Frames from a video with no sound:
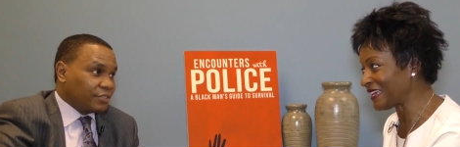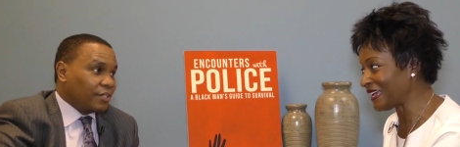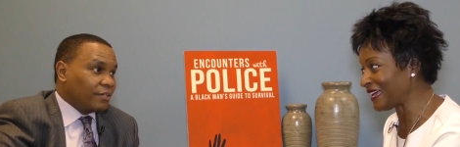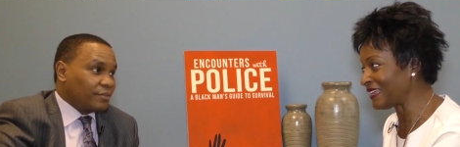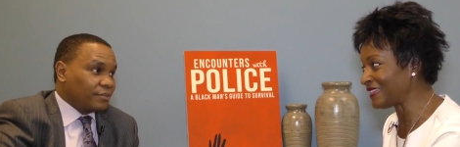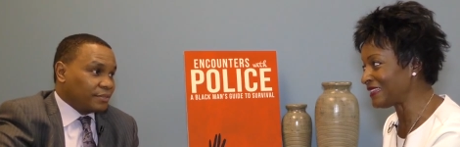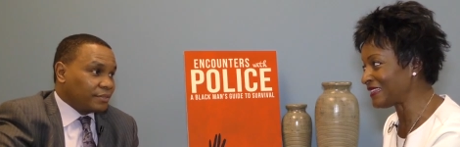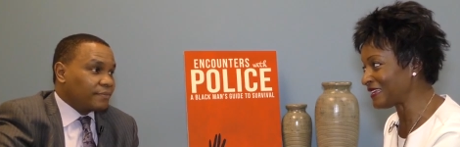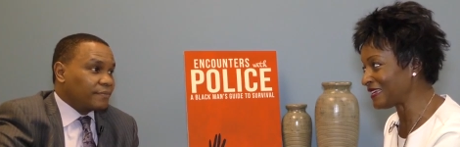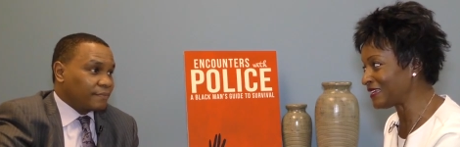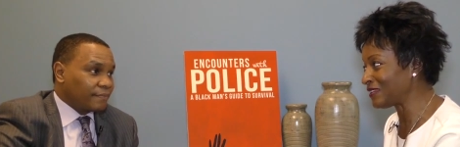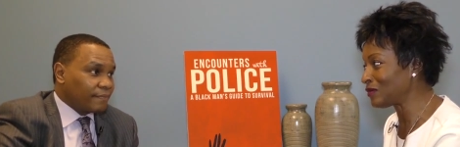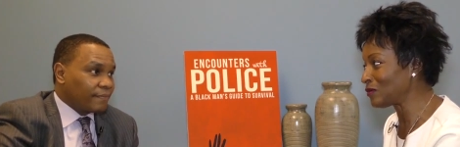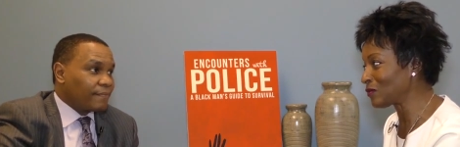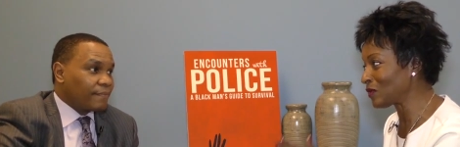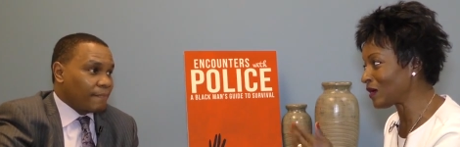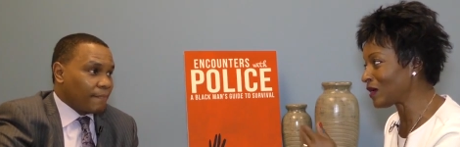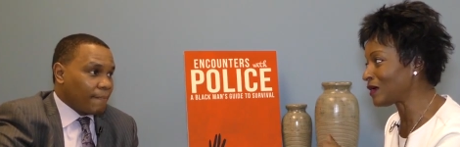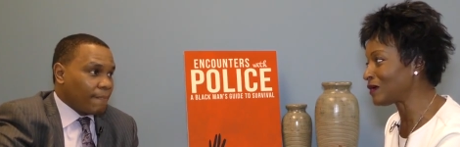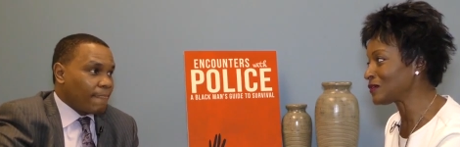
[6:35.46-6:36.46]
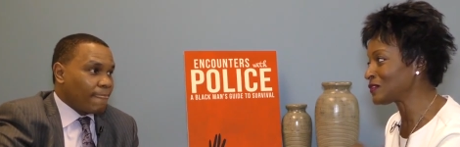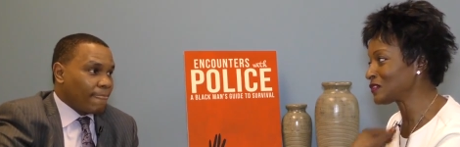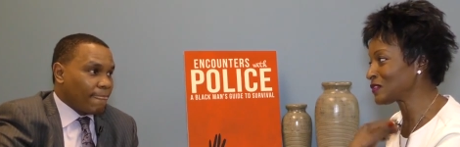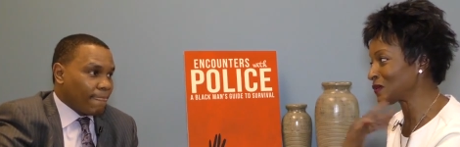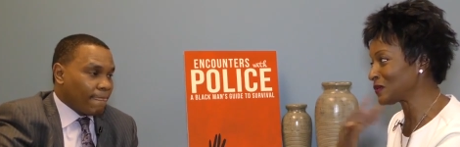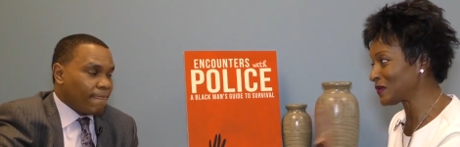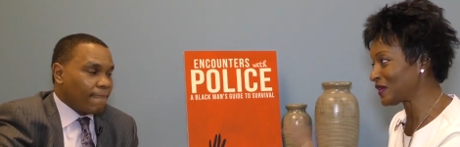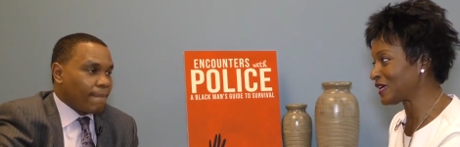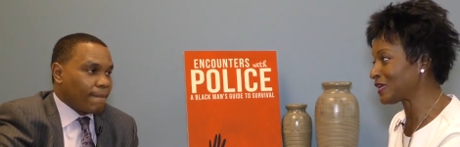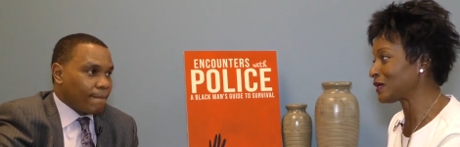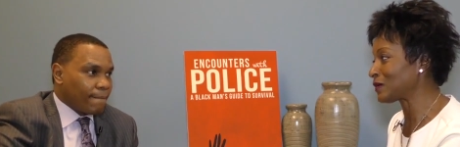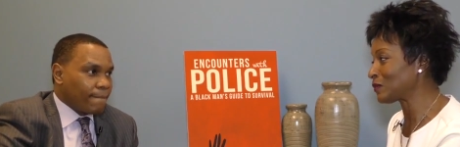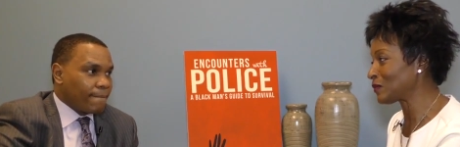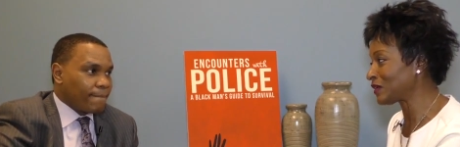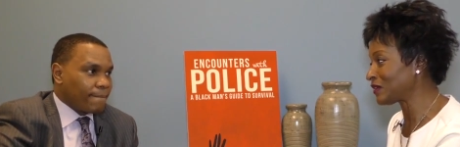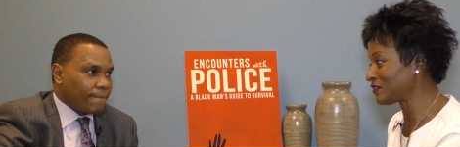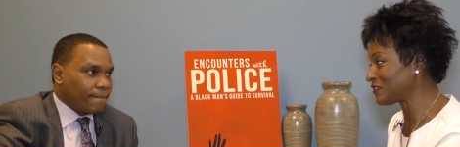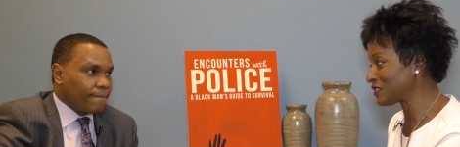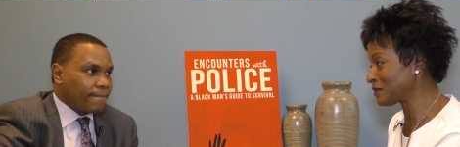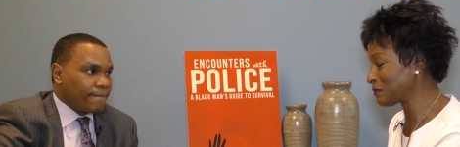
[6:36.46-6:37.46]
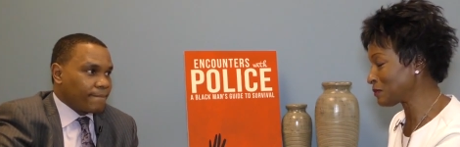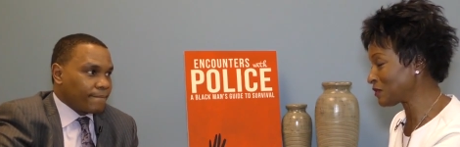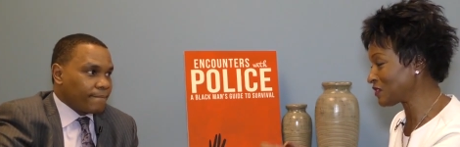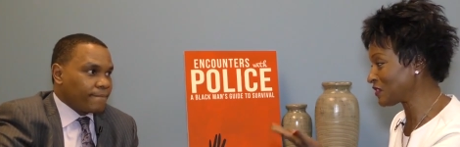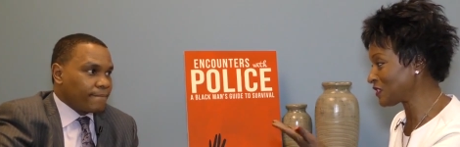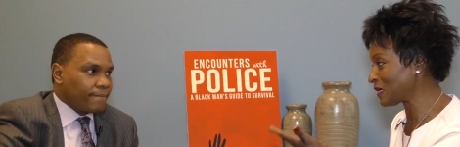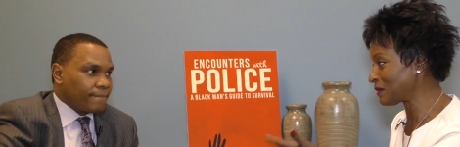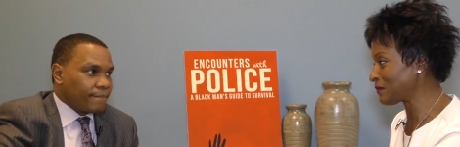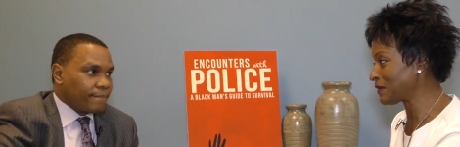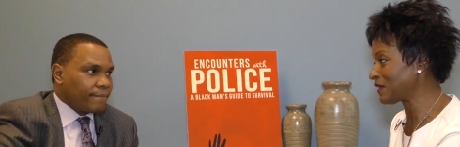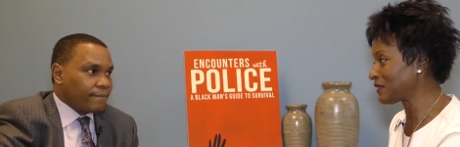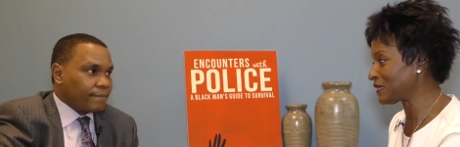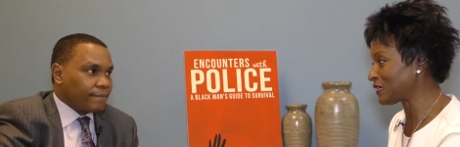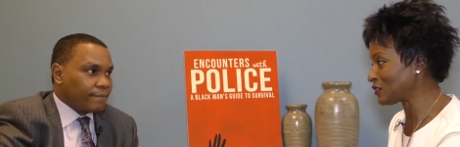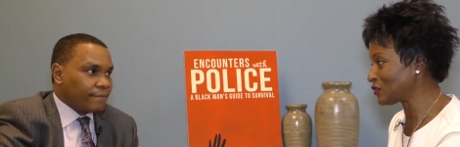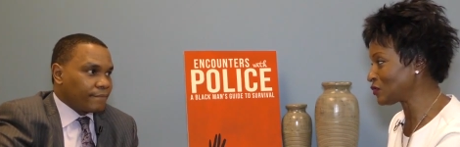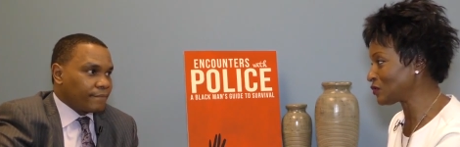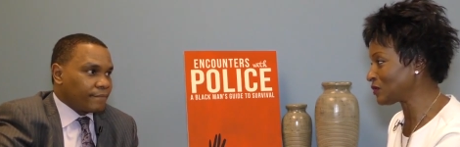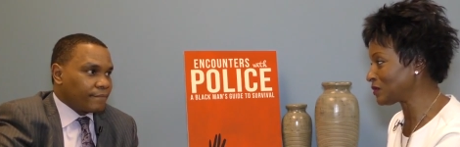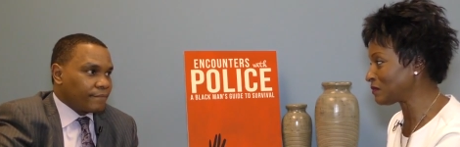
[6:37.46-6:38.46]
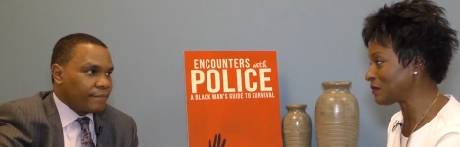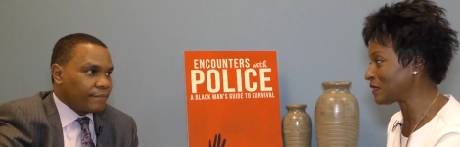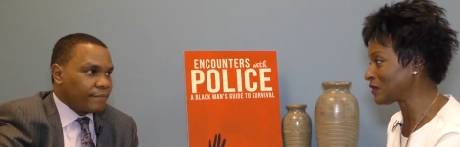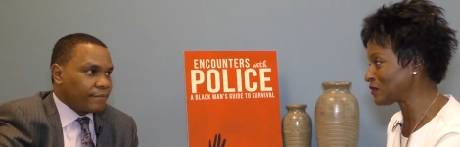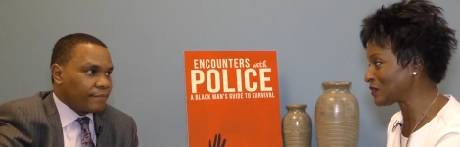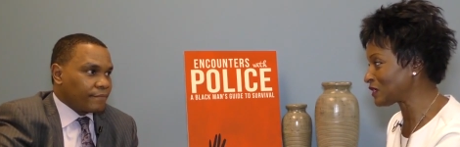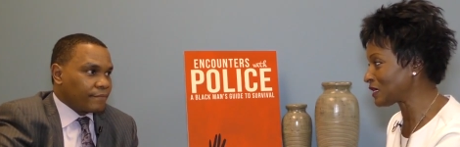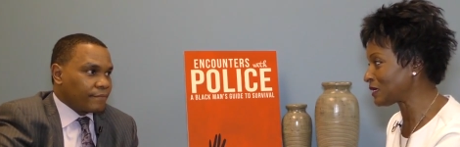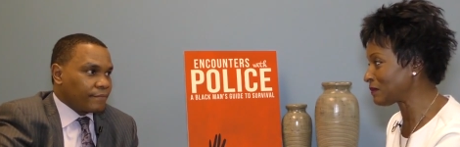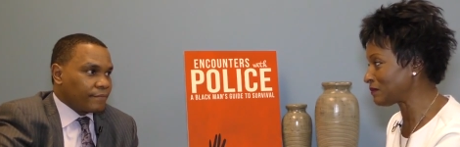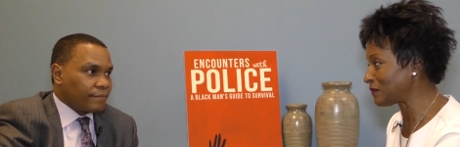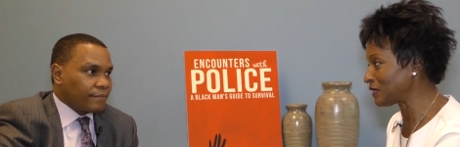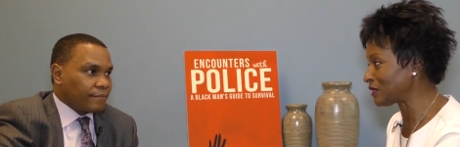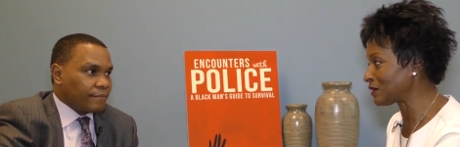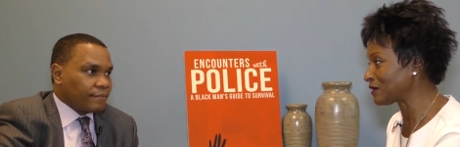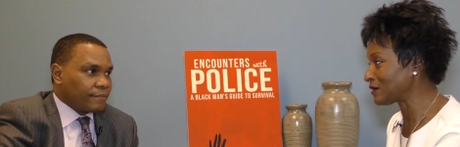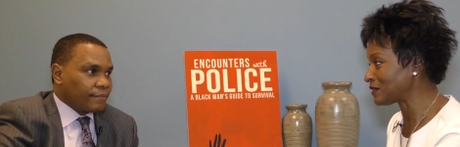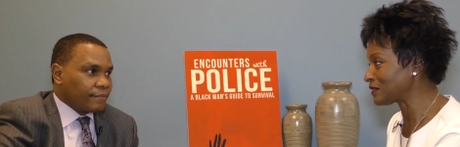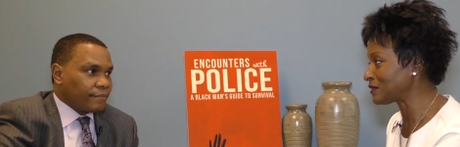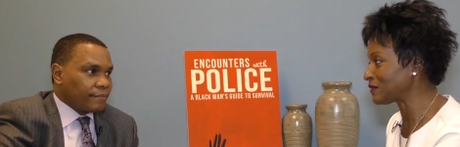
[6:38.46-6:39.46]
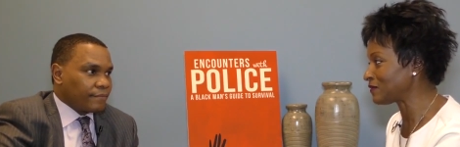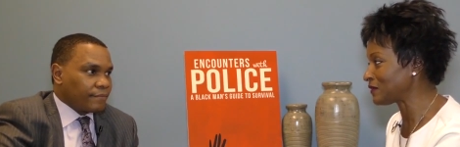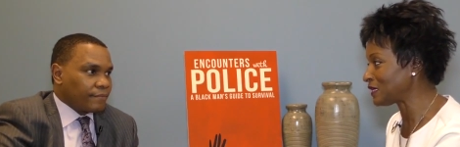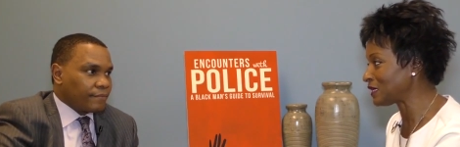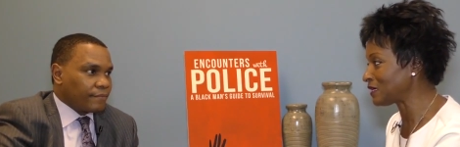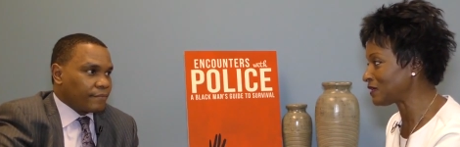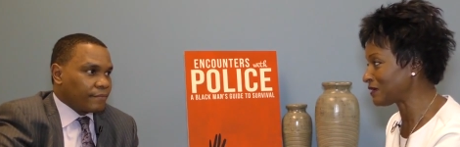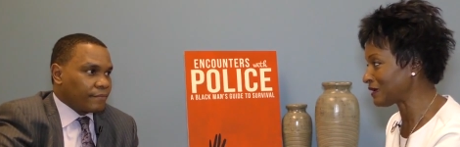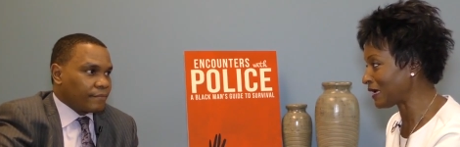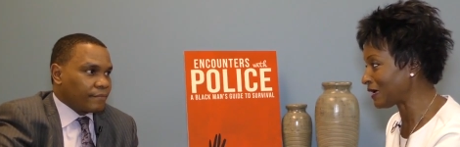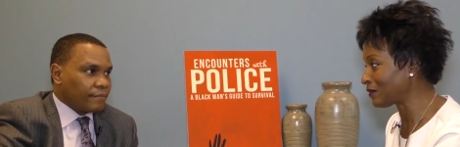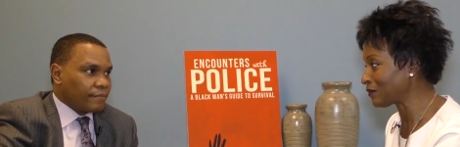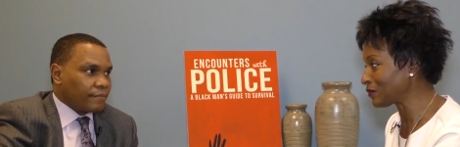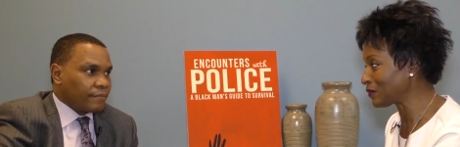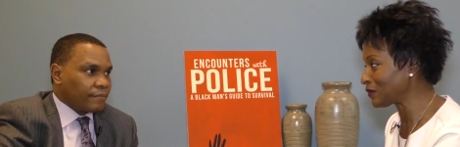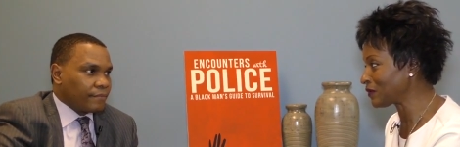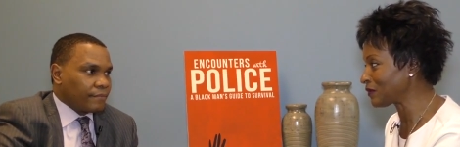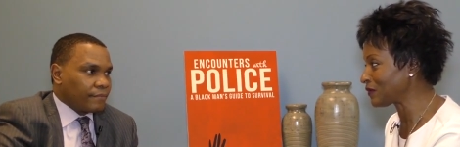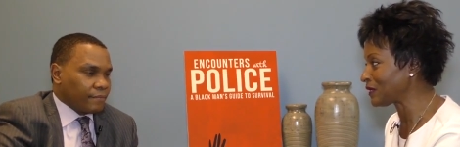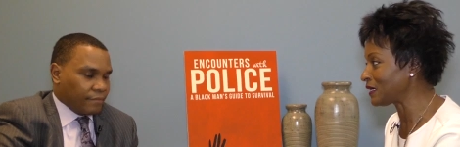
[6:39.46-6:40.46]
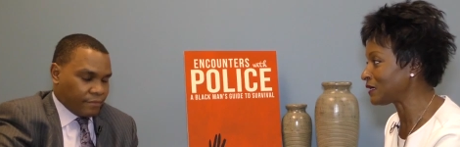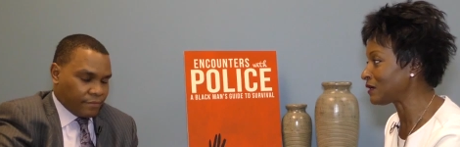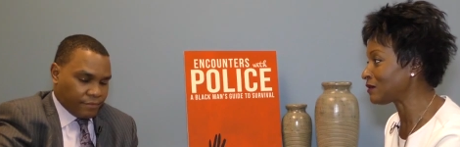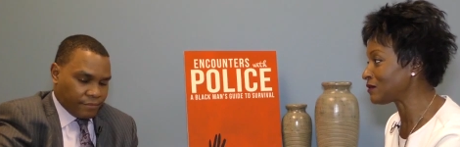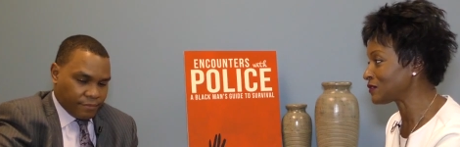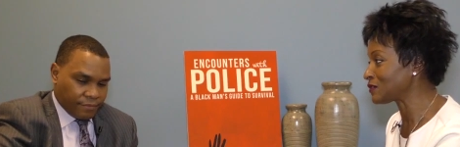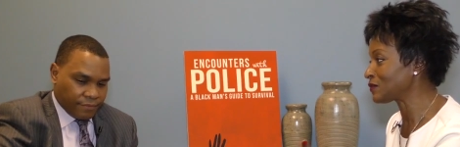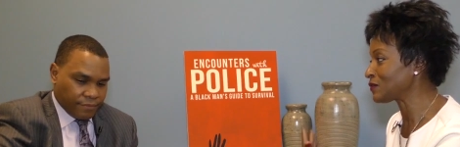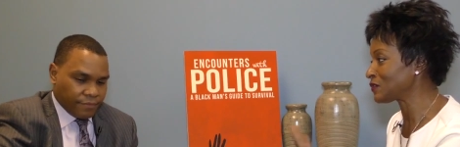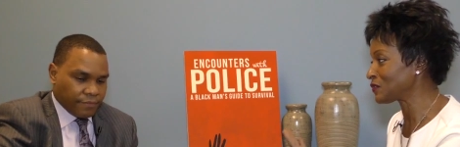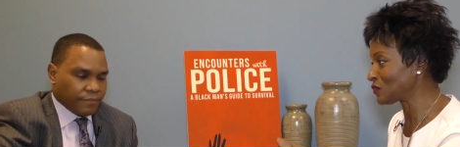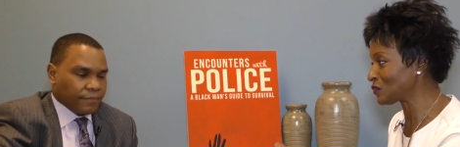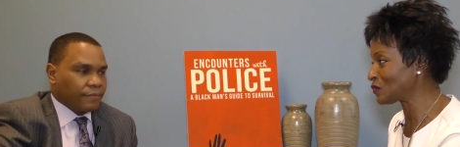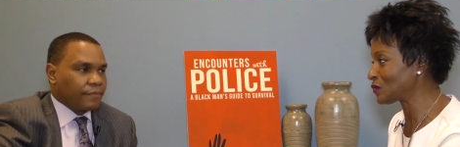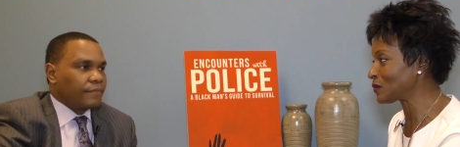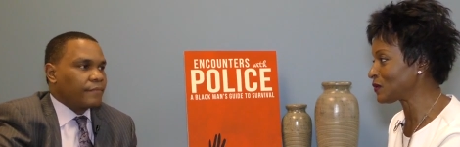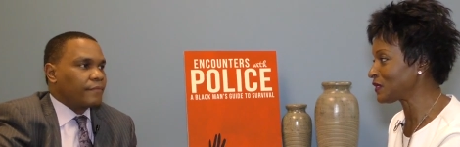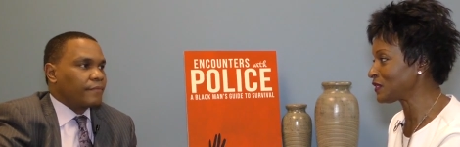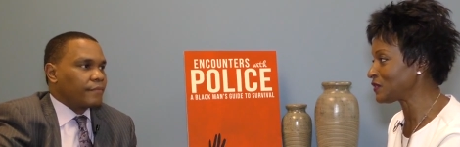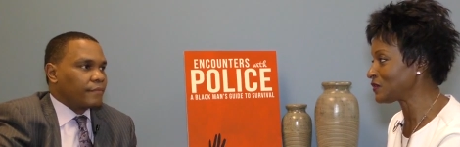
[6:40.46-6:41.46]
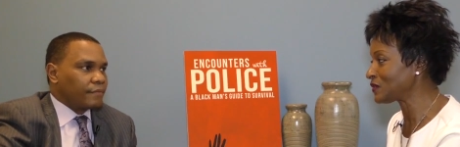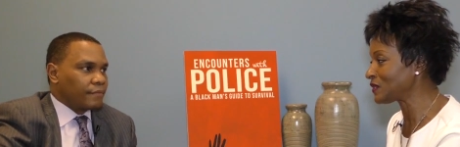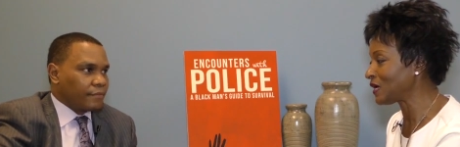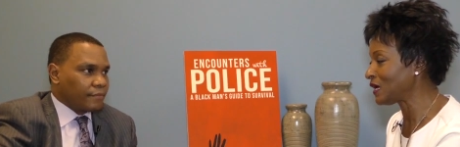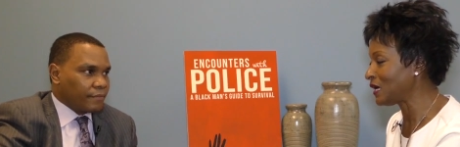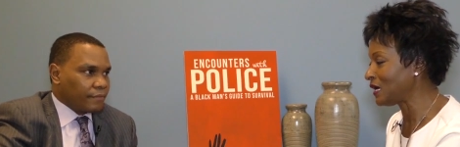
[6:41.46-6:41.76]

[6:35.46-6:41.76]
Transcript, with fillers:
Speaker 1: shows. And then you were also getting rid of some resentment that you had built up because of the encounter and also the stories